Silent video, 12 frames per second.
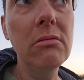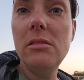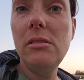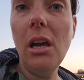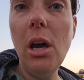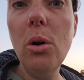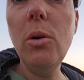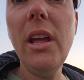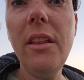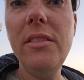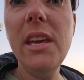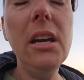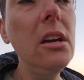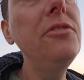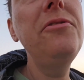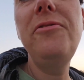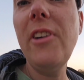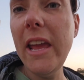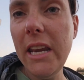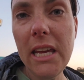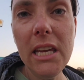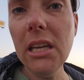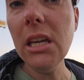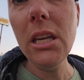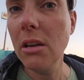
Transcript: So they're fighting